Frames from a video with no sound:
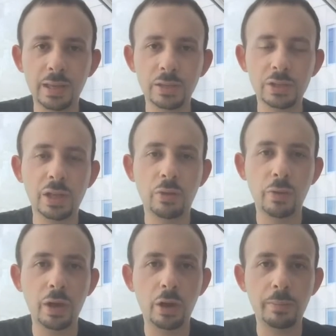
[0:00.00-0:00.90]
it just had
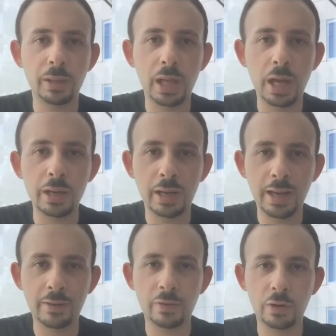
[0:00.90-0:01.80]
run up a lot
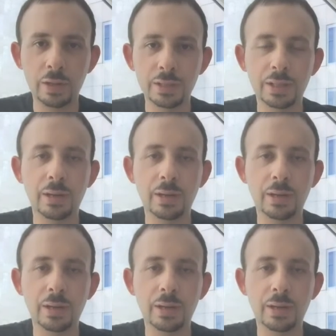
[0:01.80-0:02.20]
ahead of earnings,